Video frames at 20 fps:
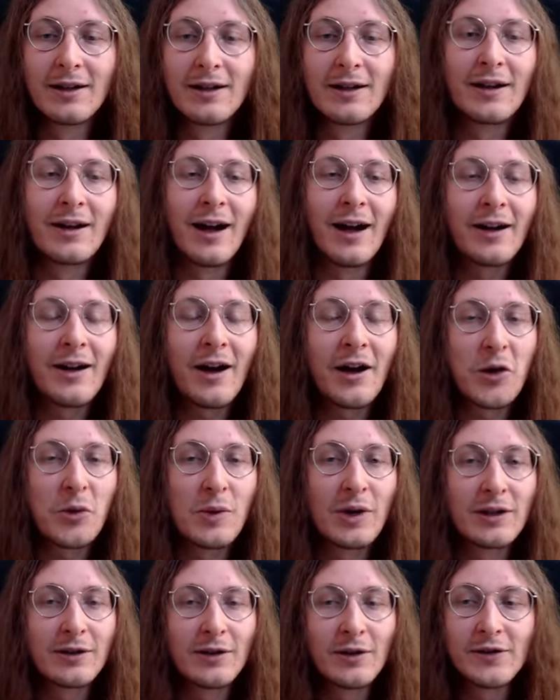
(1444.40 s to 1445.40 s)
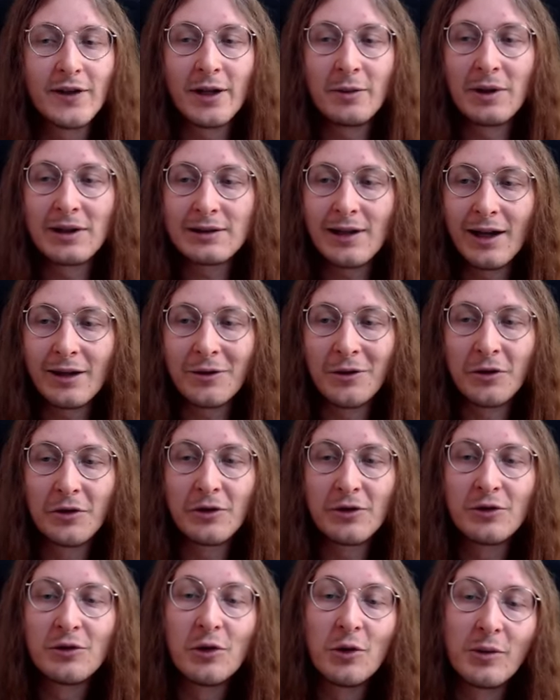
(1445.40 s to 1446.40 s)
I kind of want to see what I could
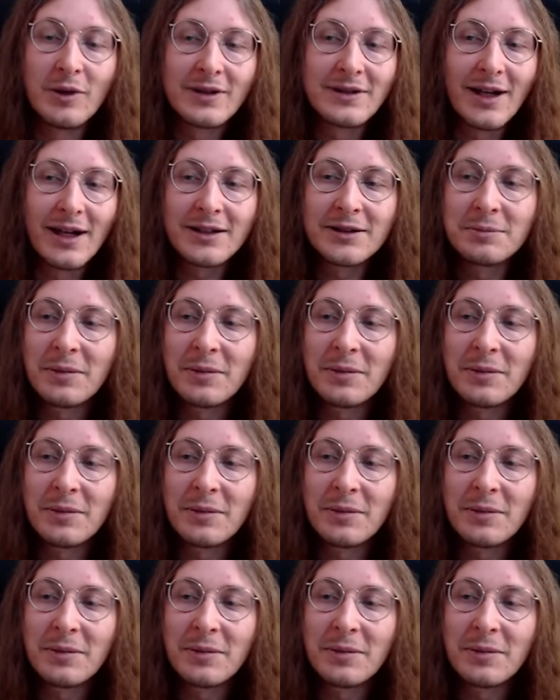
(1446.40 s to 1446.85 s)
do with that.